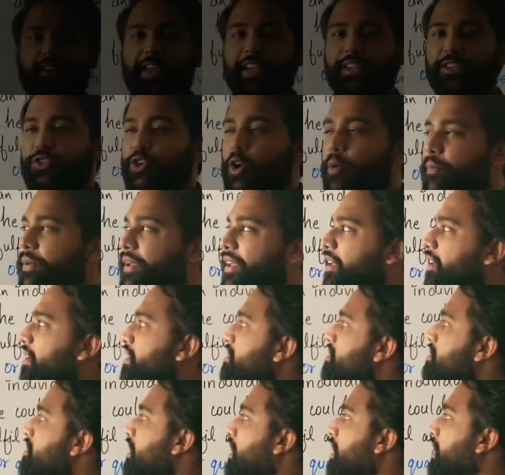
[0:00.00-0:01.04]
Next topic
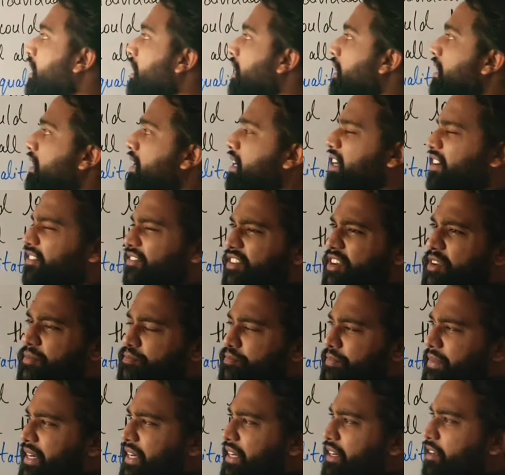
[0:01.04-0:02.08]
is
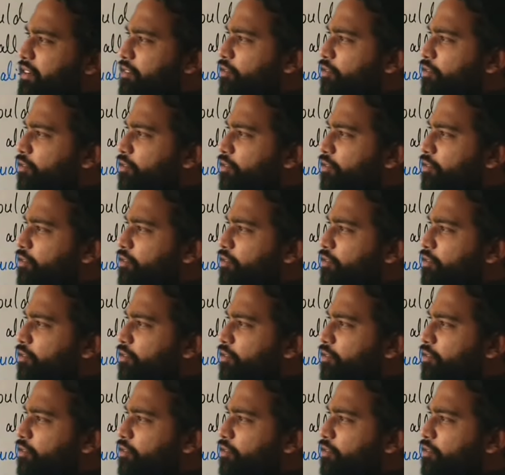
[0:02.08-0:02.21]
development.